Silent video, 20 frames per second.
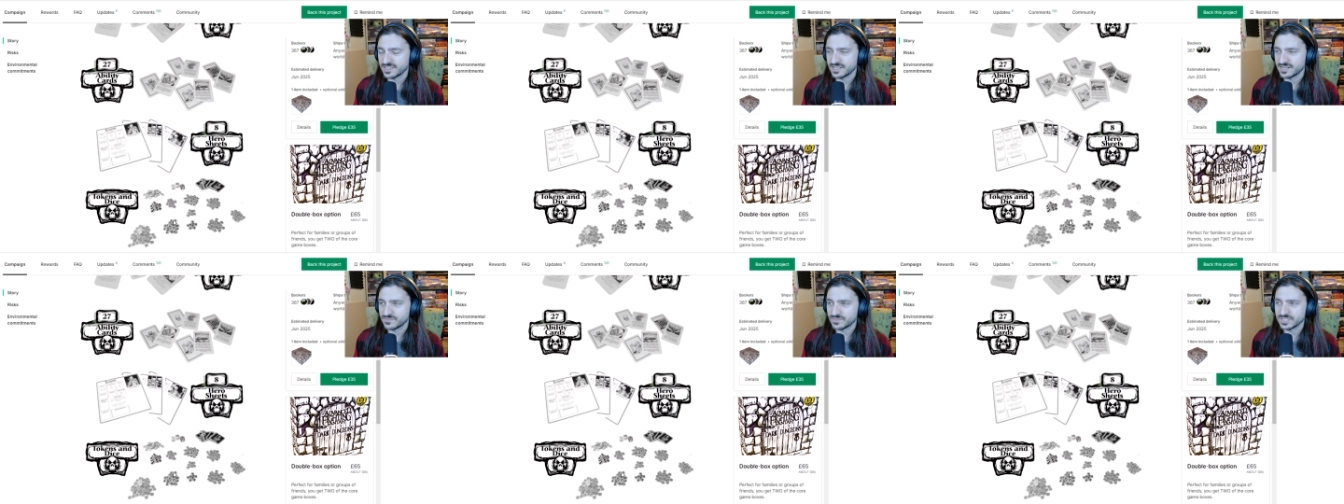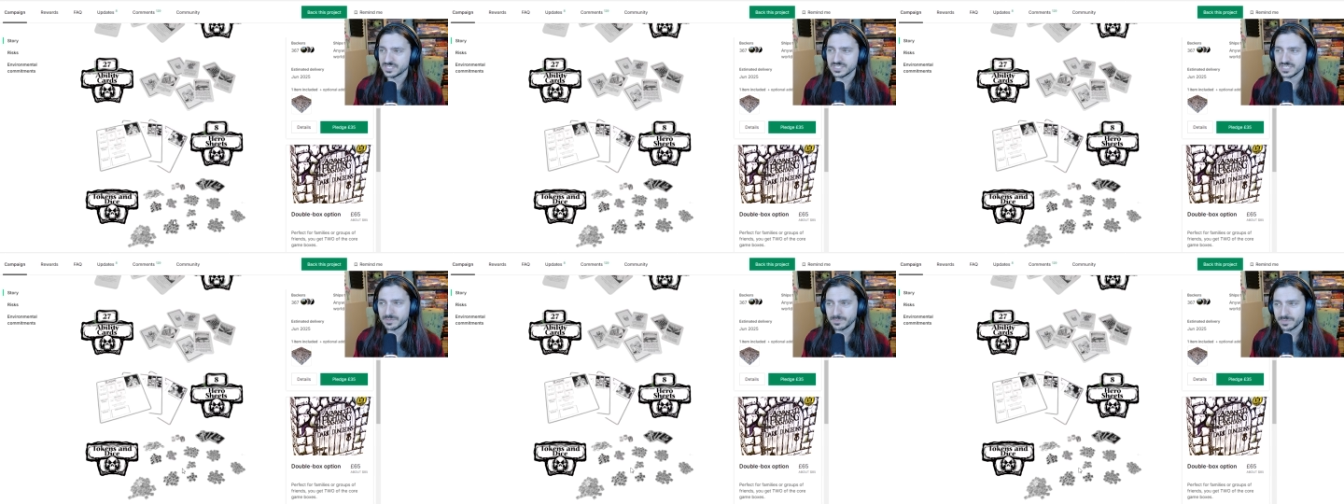And if
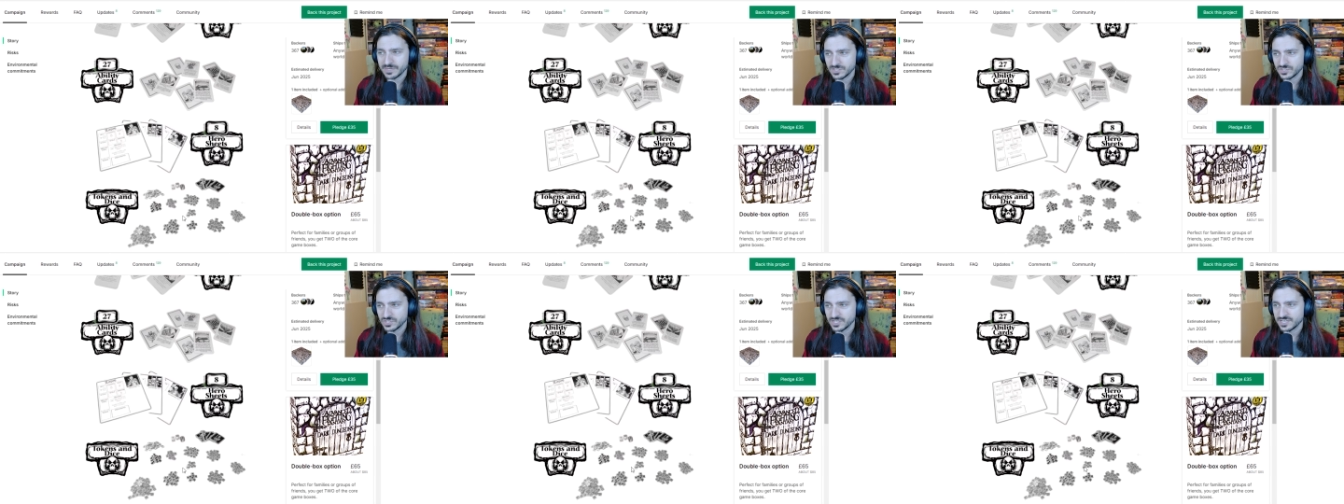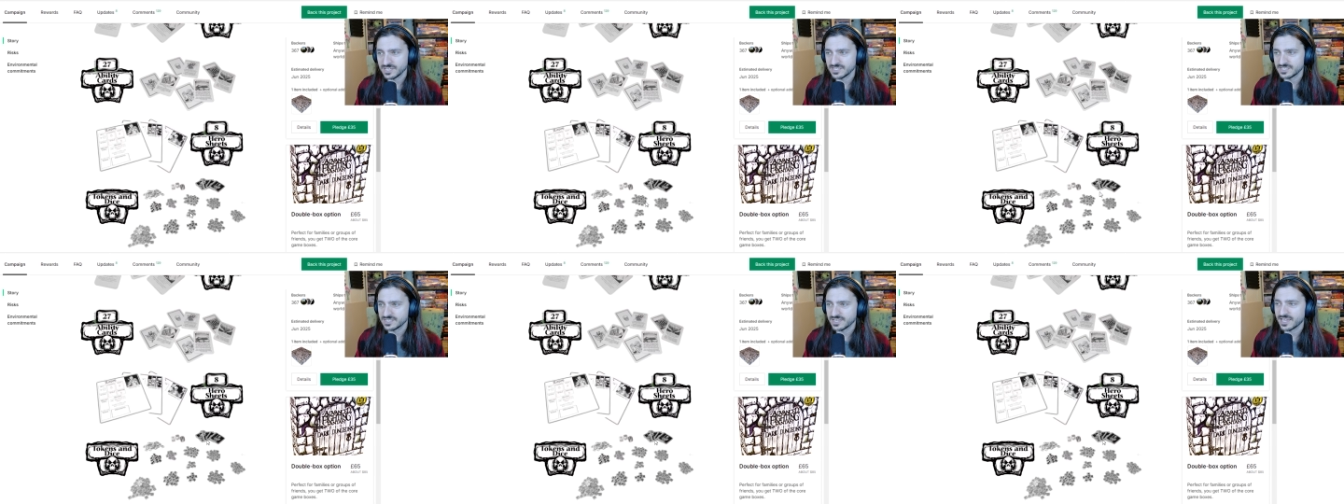this image
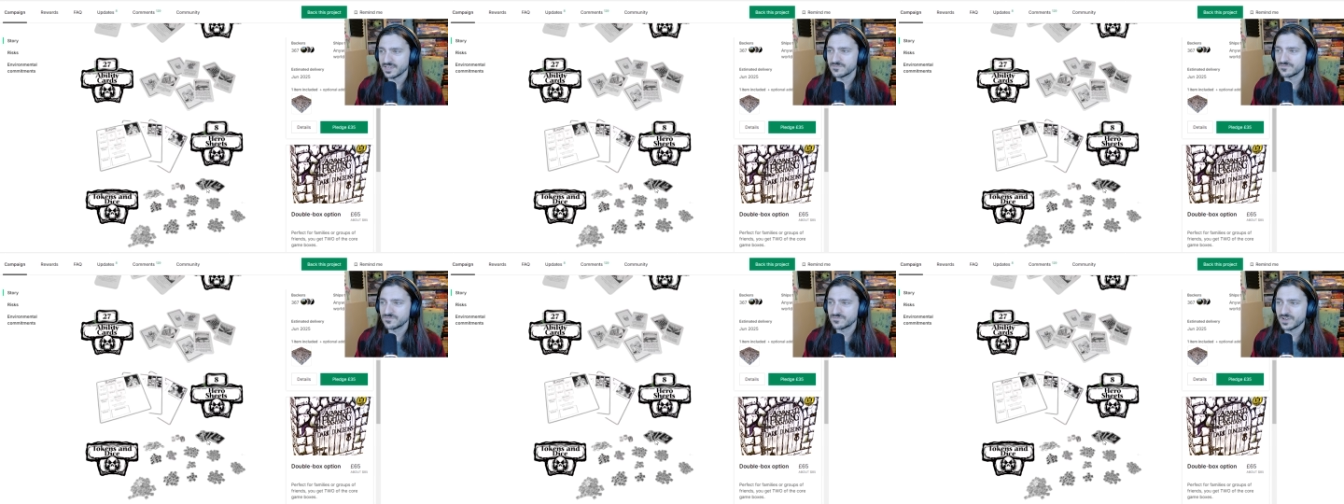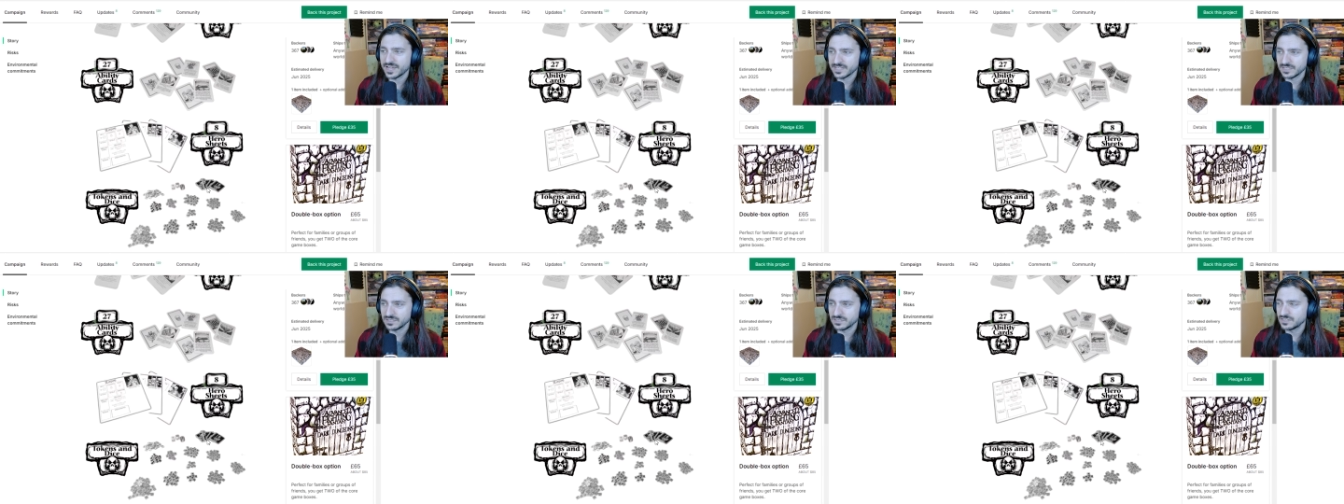is a
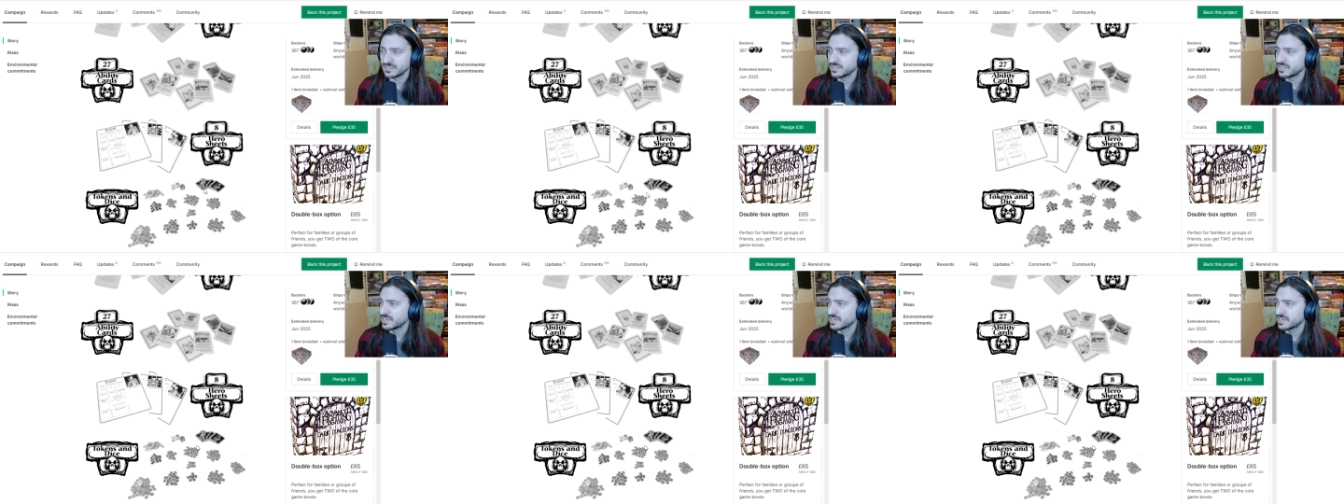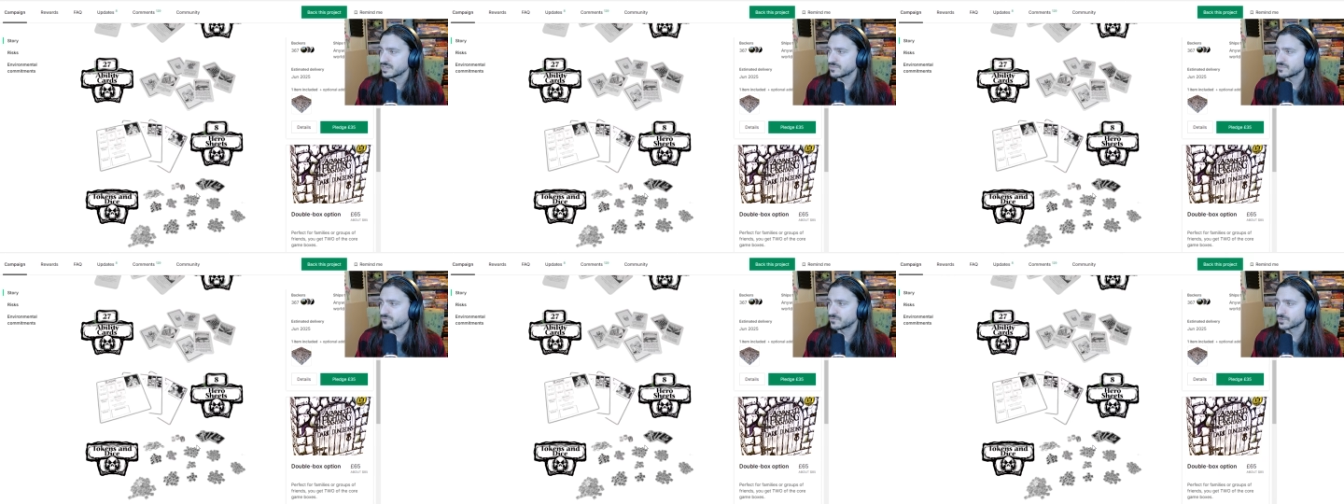final
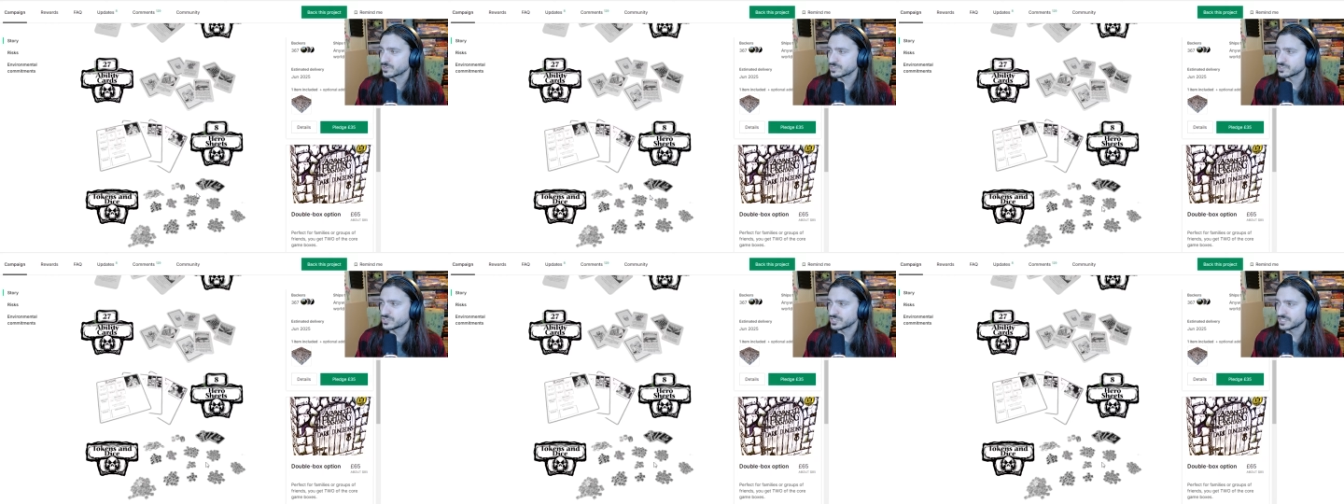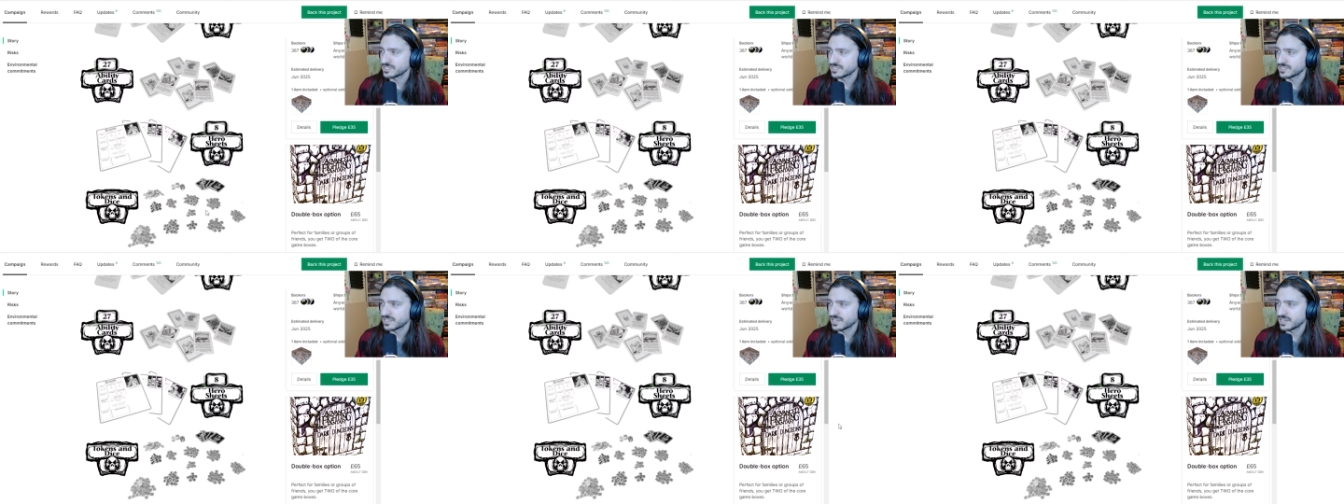
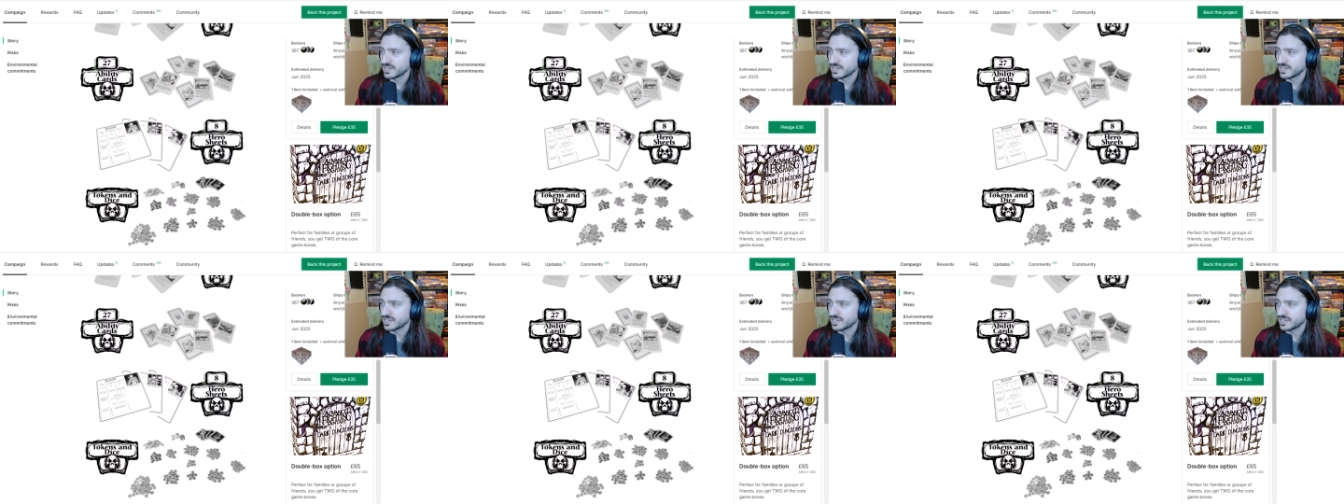version,